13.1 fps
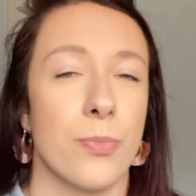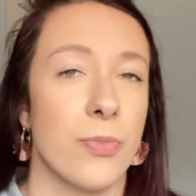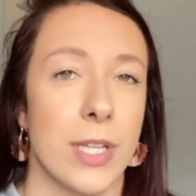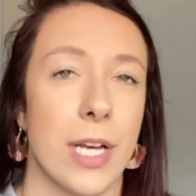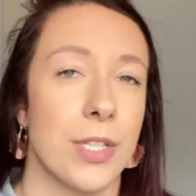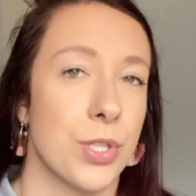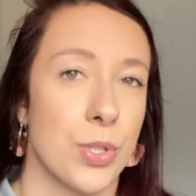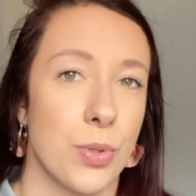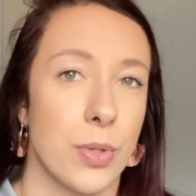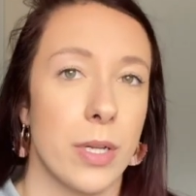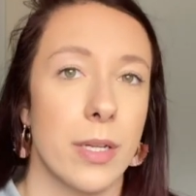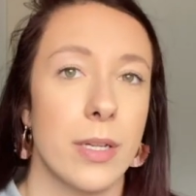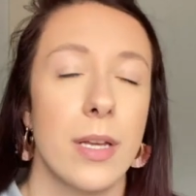for that
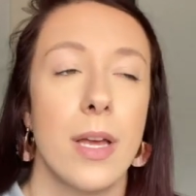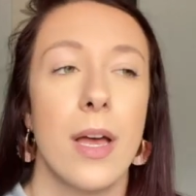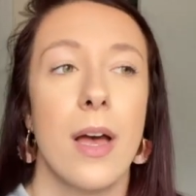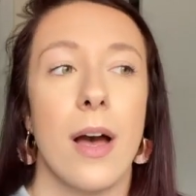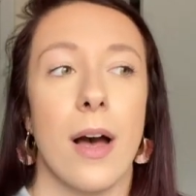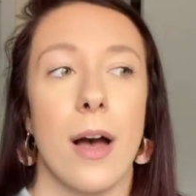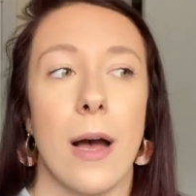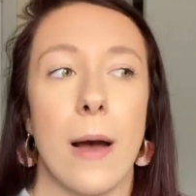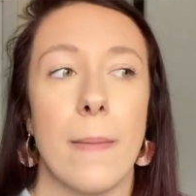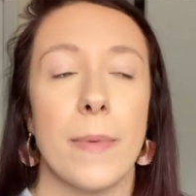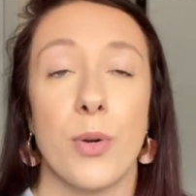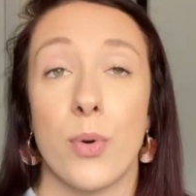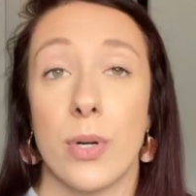student
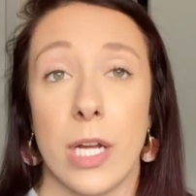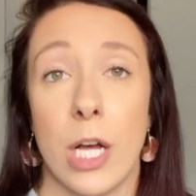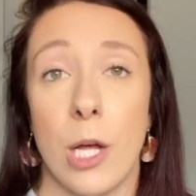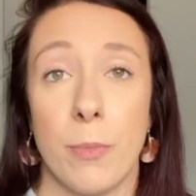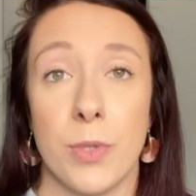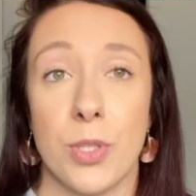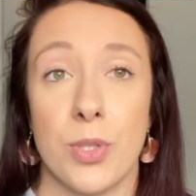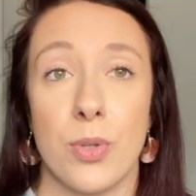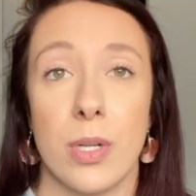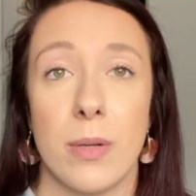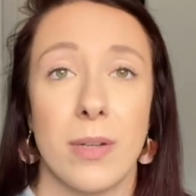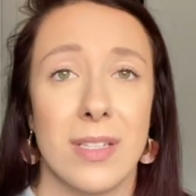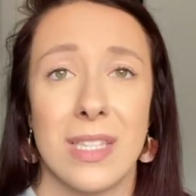in order to help the
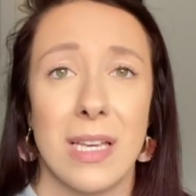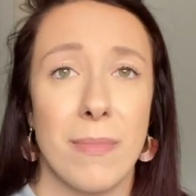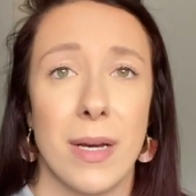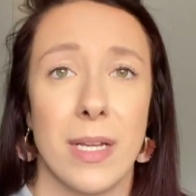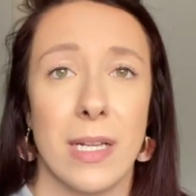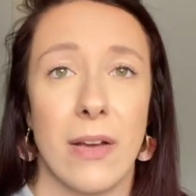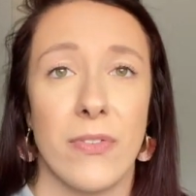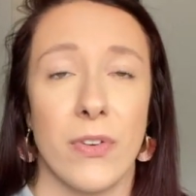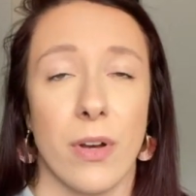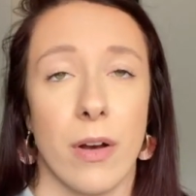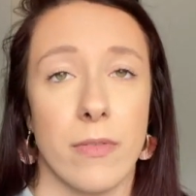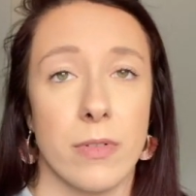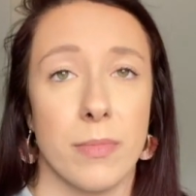student, because they might not feel
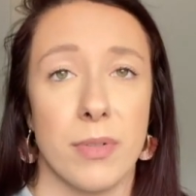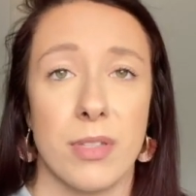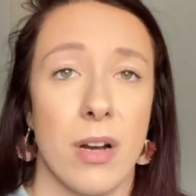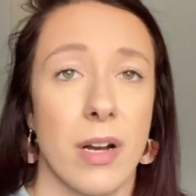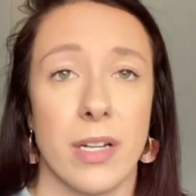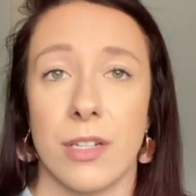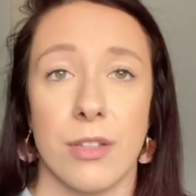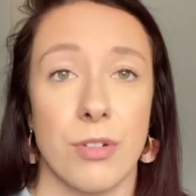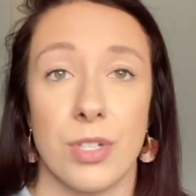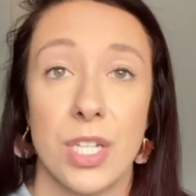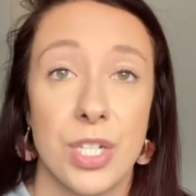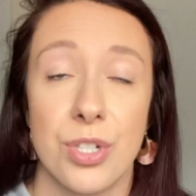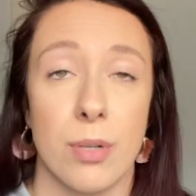comfortable talking to their
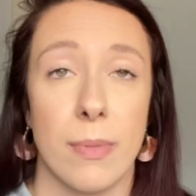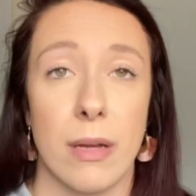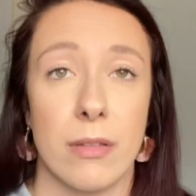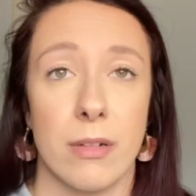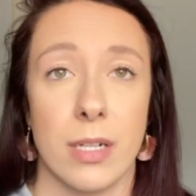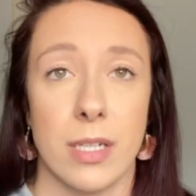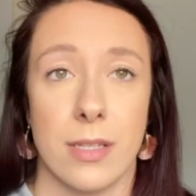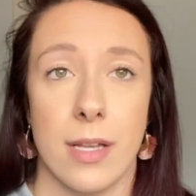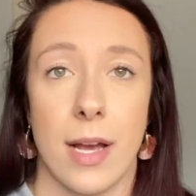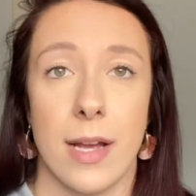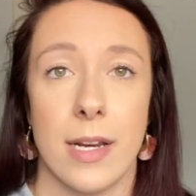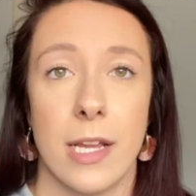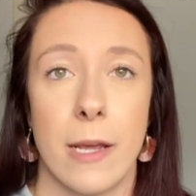teacher about their
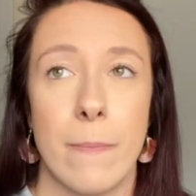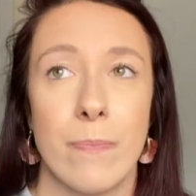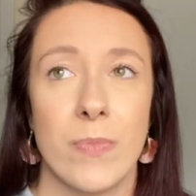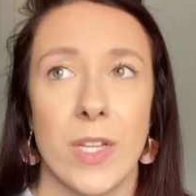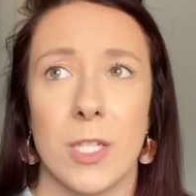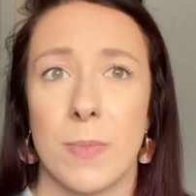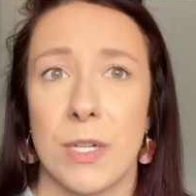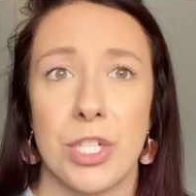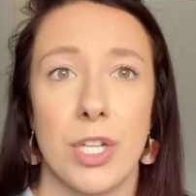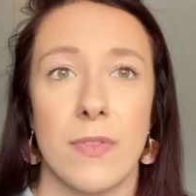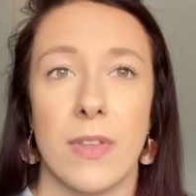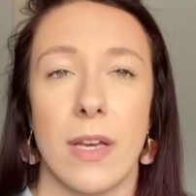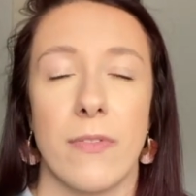anxiety, especially
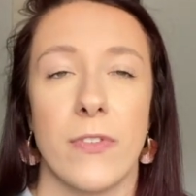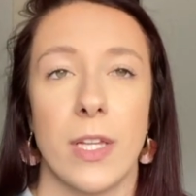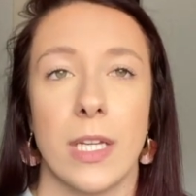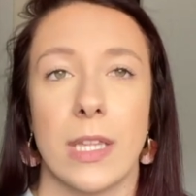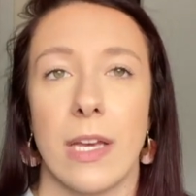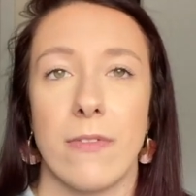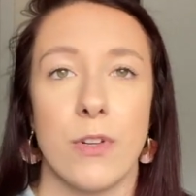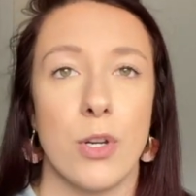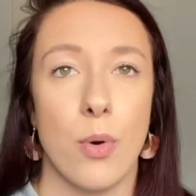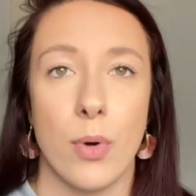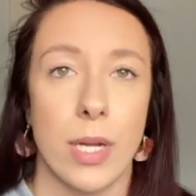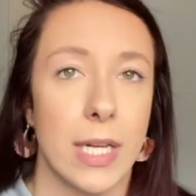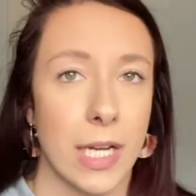if they feel like they have no
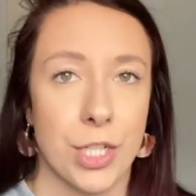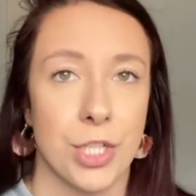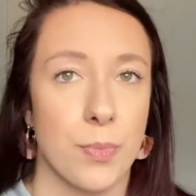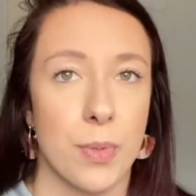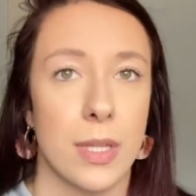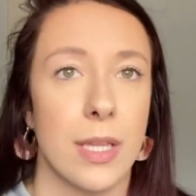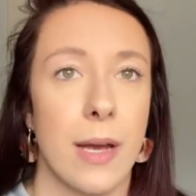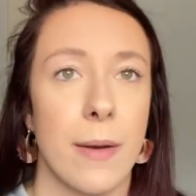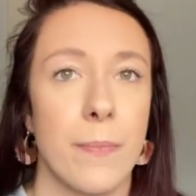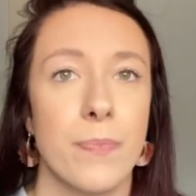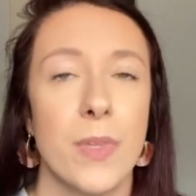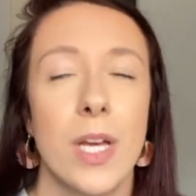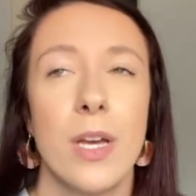connection with
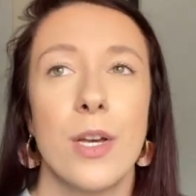them.